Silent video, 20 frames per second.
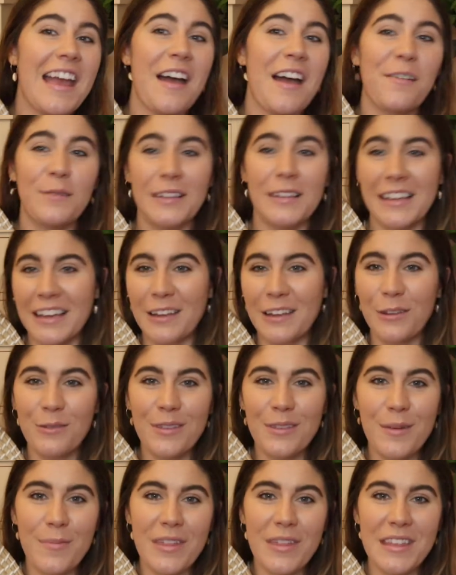I will
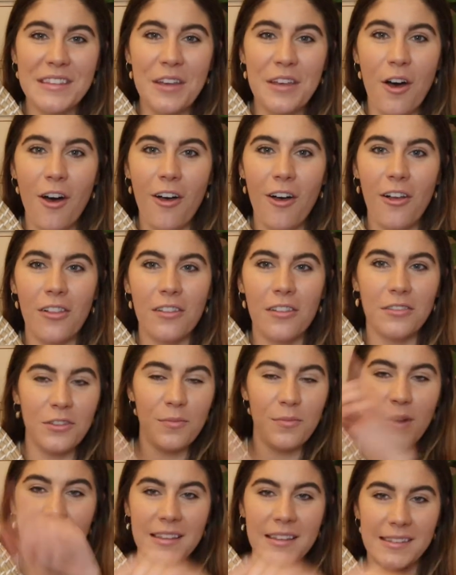include them in this haul. You
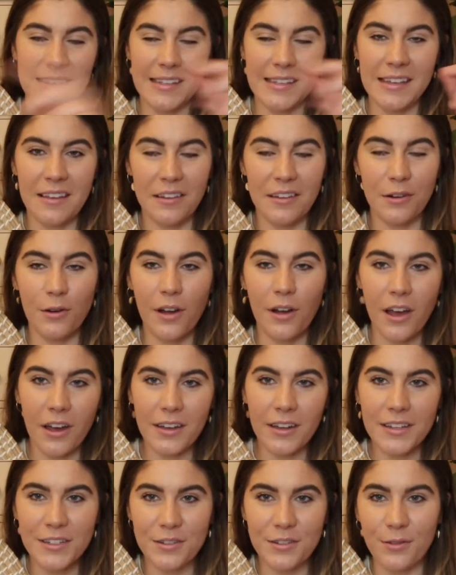might see a little
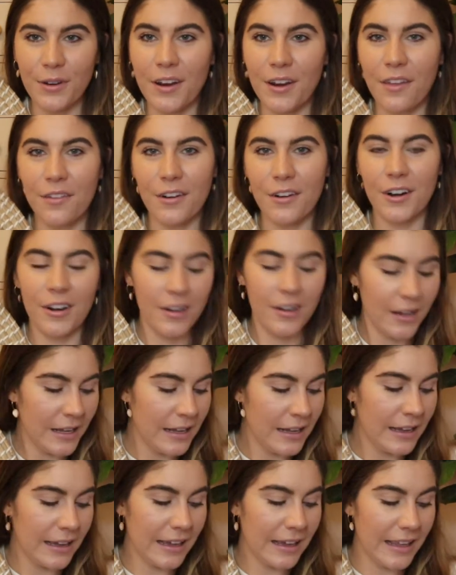cut to another
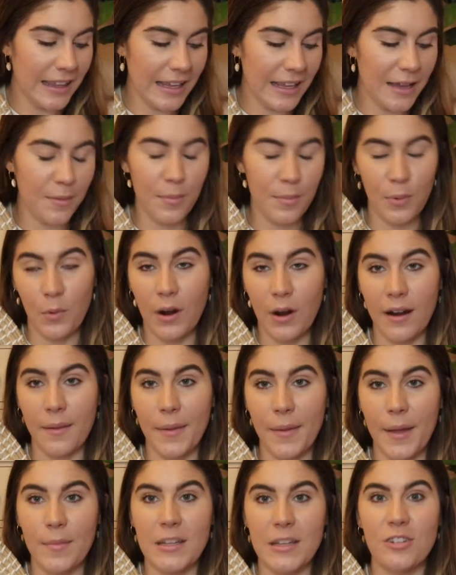clip where it
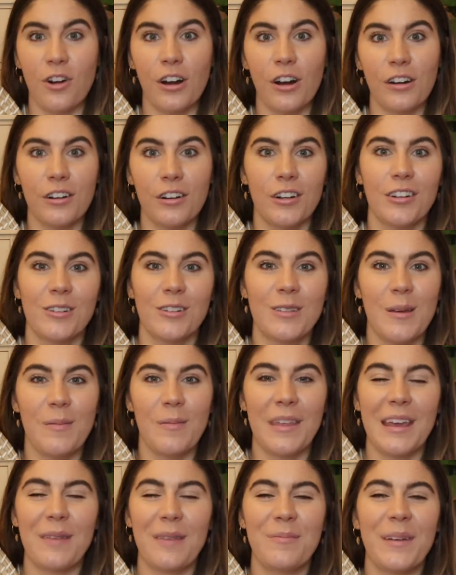might be darker or
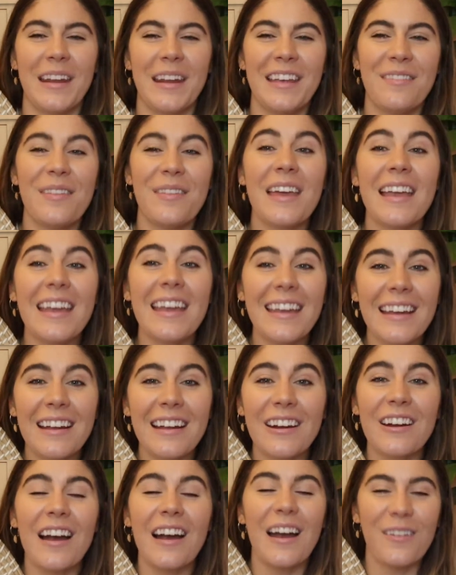something, but if they get
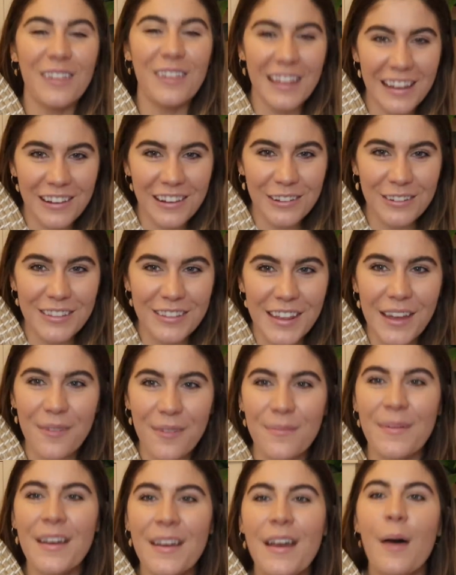here, I will include
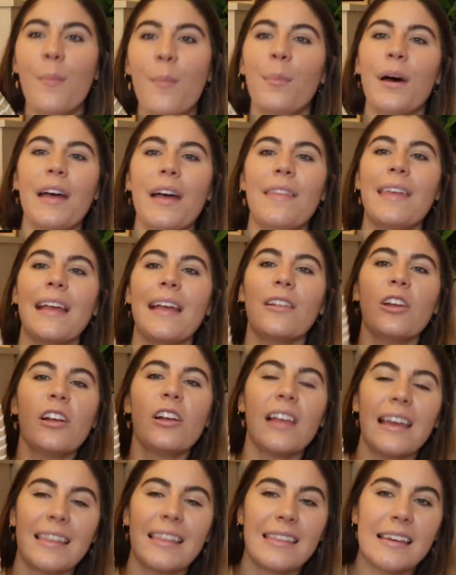them. But they look
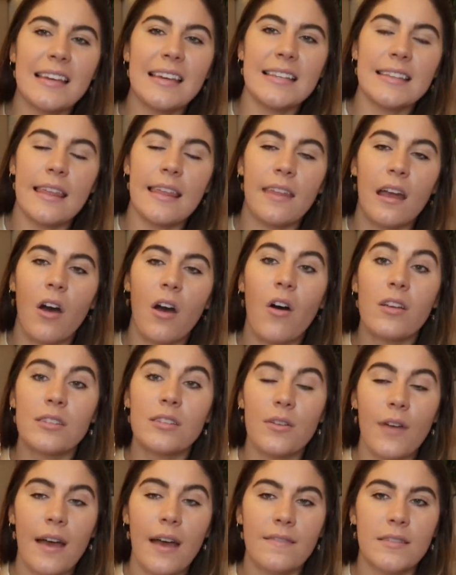like this, and they
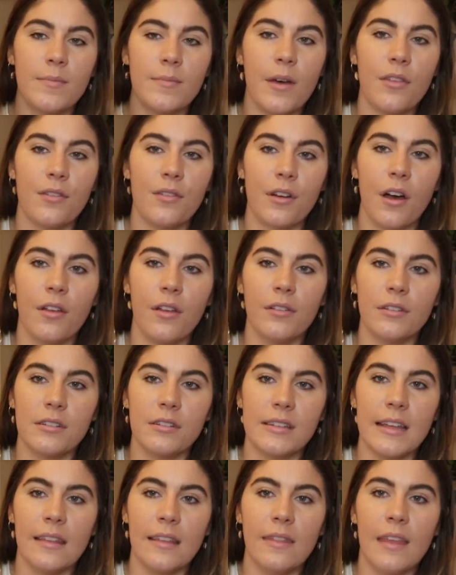also have some other
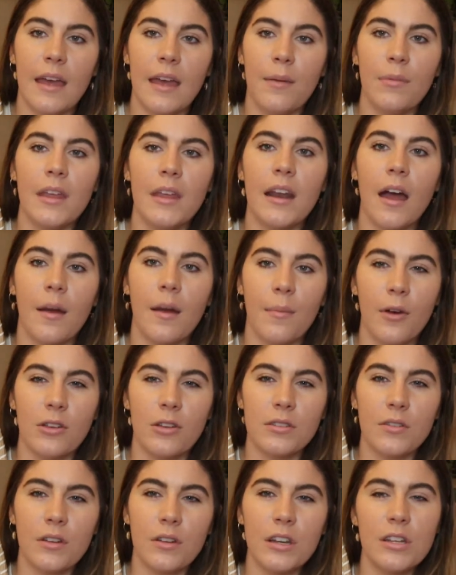colors in them that I'm
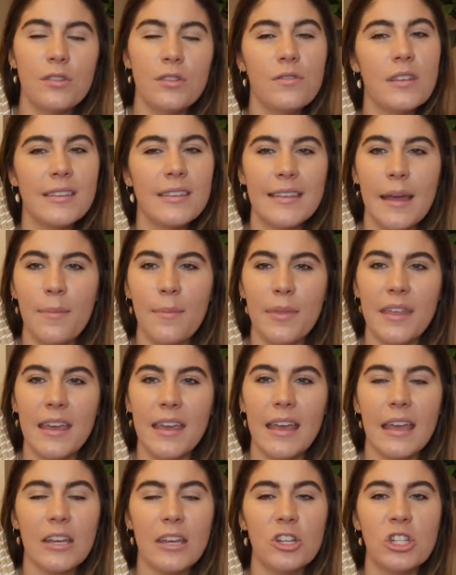also gonna do the same
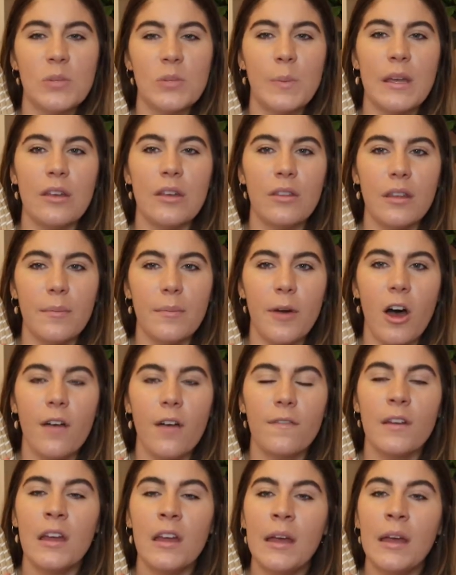thing and just peel them off.